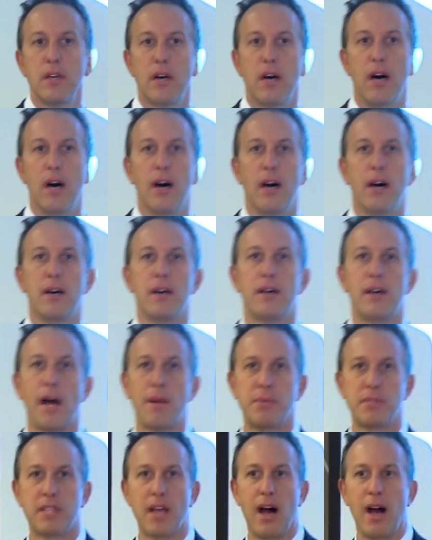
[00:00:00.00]

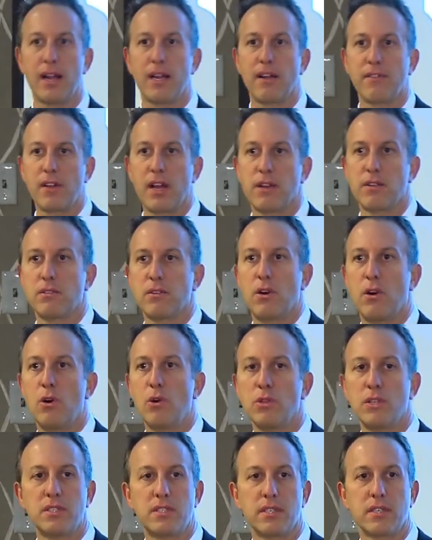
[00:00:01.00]
I'm a doc. I've got a
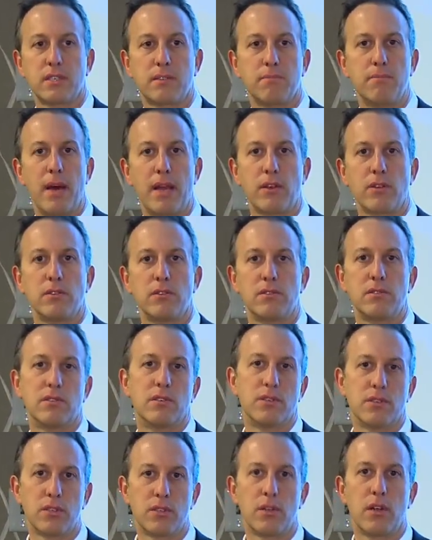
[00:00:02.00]
holistic medical
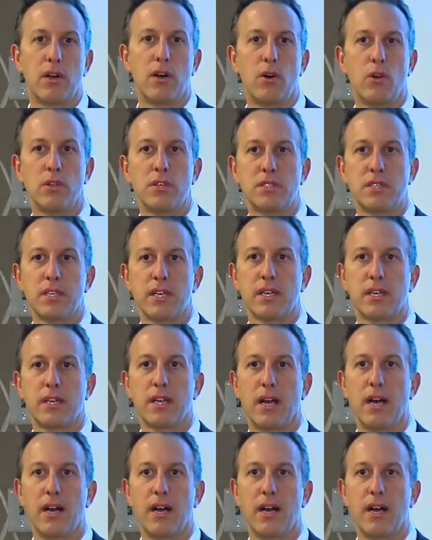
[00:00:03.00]
or a holistic